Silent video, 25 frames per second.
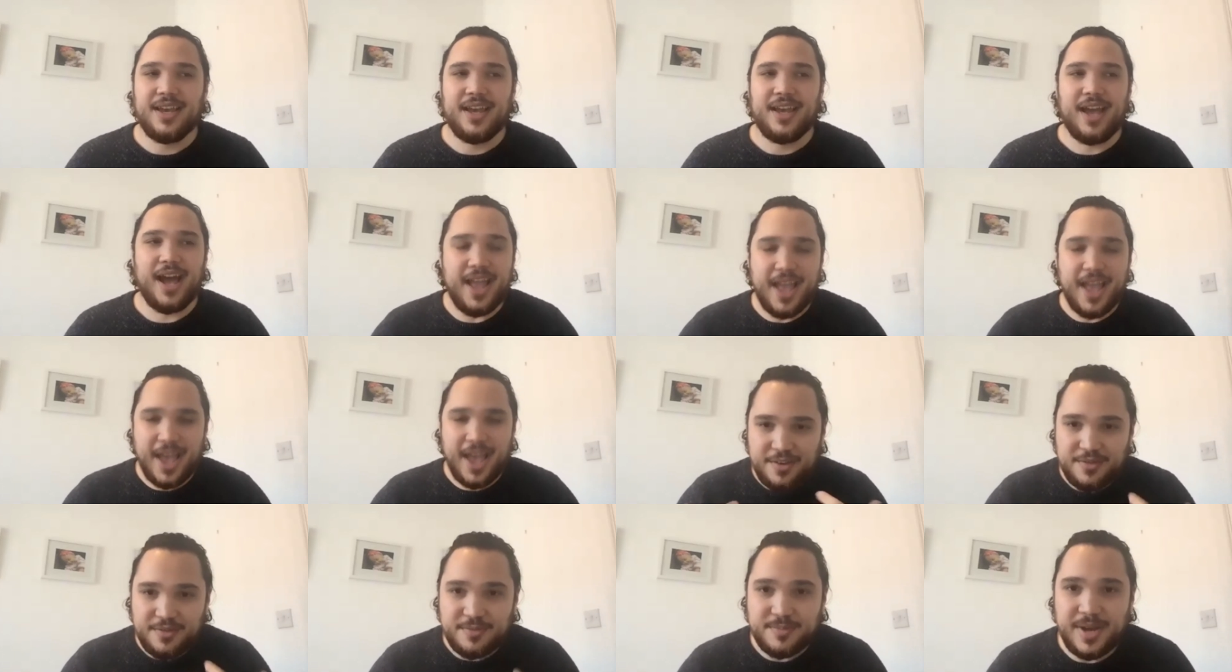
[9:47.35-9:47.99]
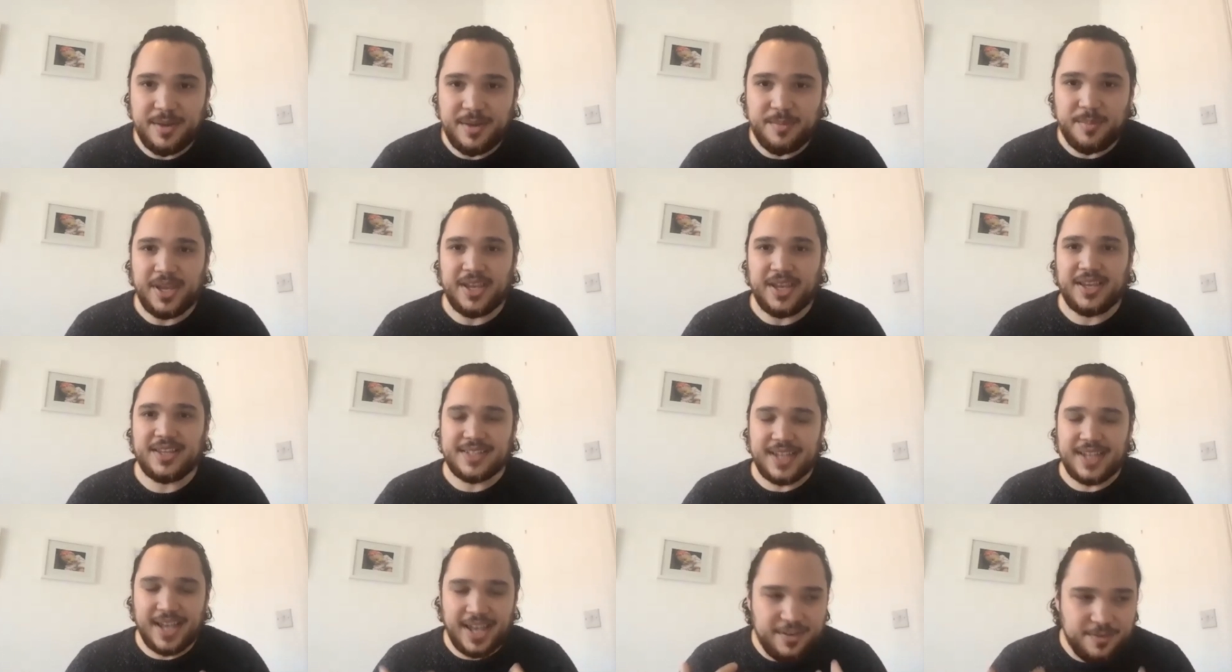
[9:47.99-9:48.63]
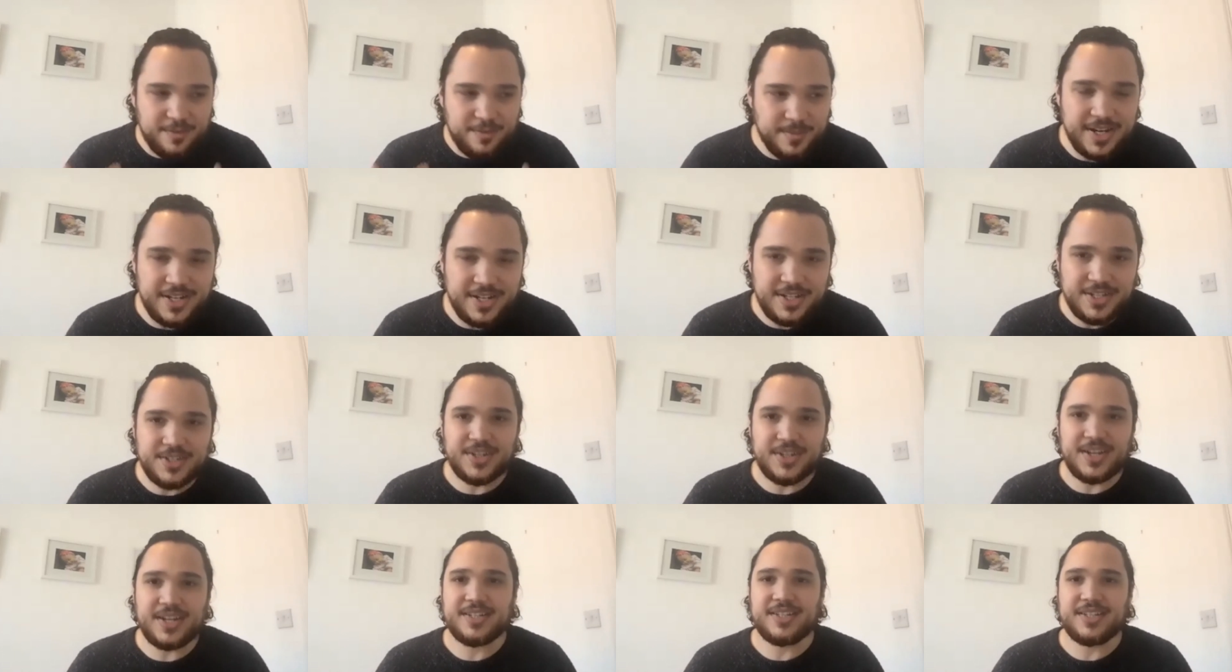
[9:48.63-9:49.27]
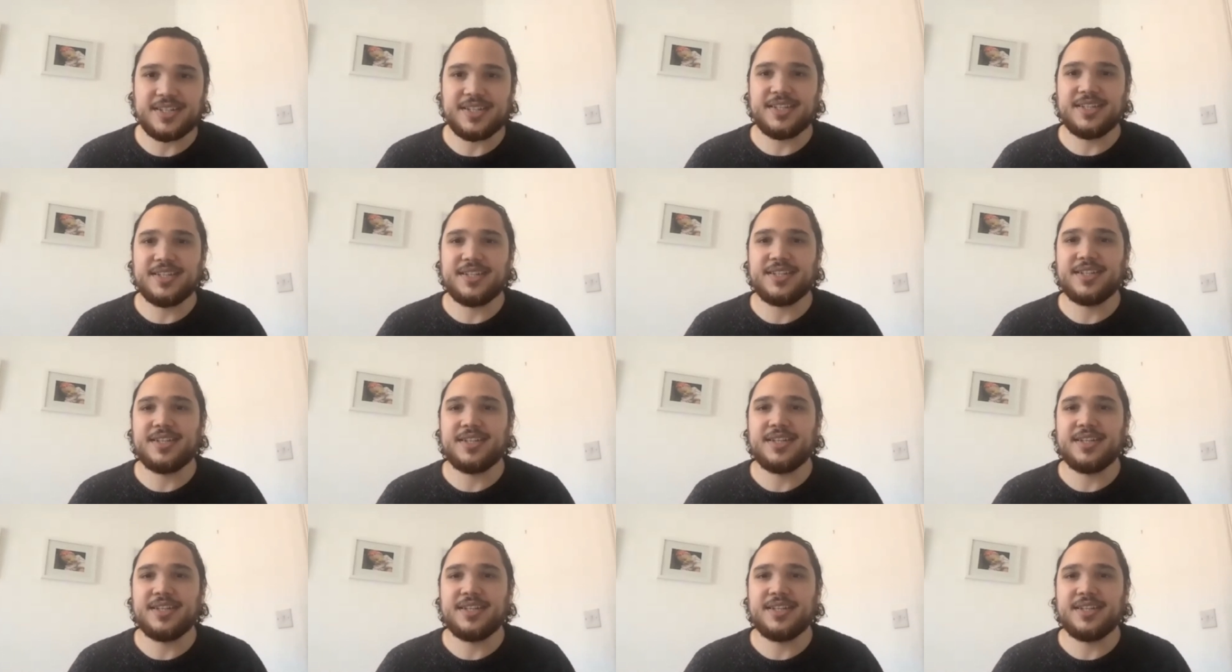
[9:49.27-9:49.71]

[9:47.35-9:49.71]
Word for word: I have my pains. I have my stresses.